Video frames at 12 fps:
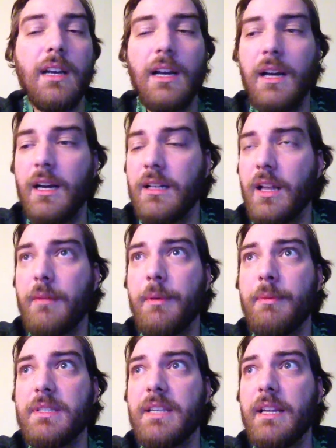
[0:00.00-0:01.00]
A lot of
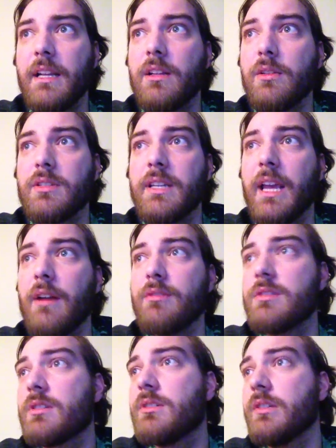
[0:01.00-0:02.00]
people say that closed
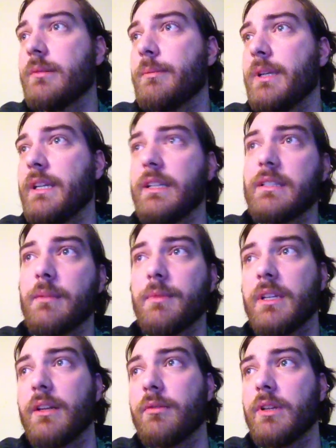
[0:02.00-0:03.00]
accounts could be
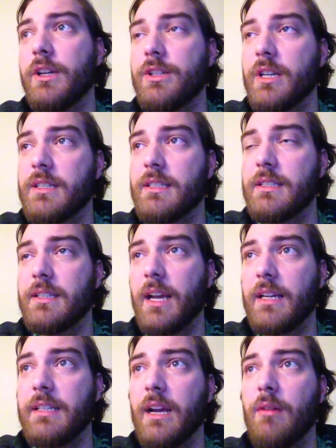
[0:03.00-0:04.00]
something that really shuts this
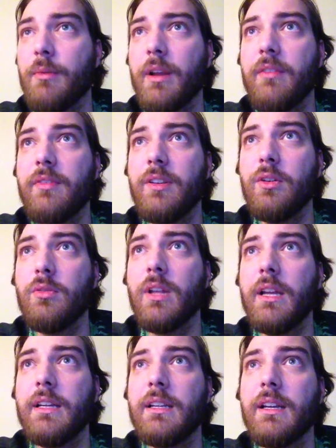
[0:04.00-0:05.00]
deck down, but I feel
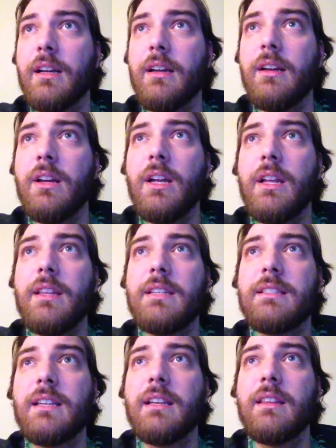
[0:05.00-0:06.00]
like
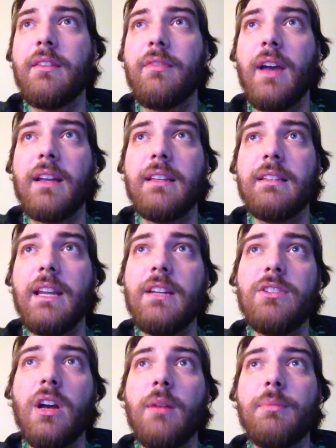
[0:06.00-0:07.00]
the fact that Day
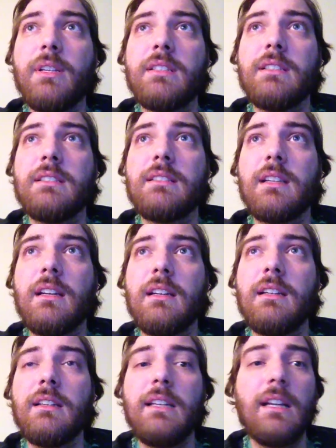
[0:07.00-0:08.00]
Job doesn't
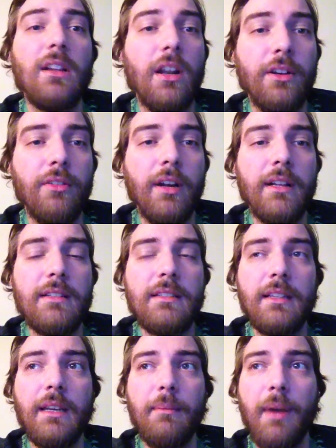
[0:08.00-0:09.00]
need a lot of credits
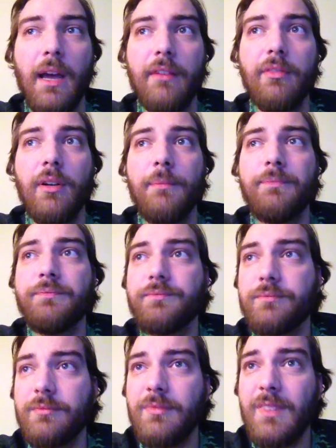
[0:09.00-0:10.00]
to get back from,
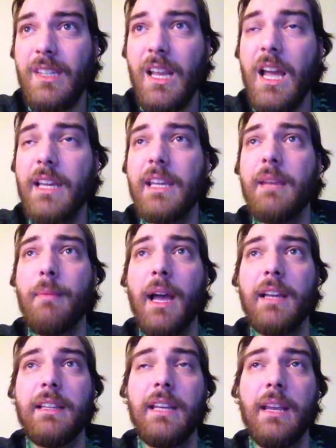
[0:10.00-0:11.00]
I can get
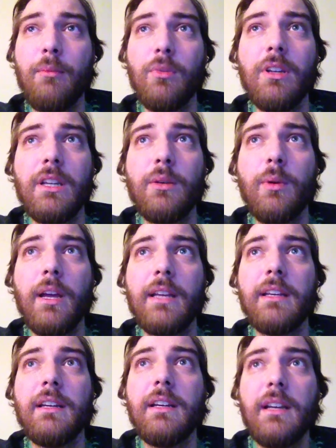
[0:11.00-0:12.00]
back in the game really quick.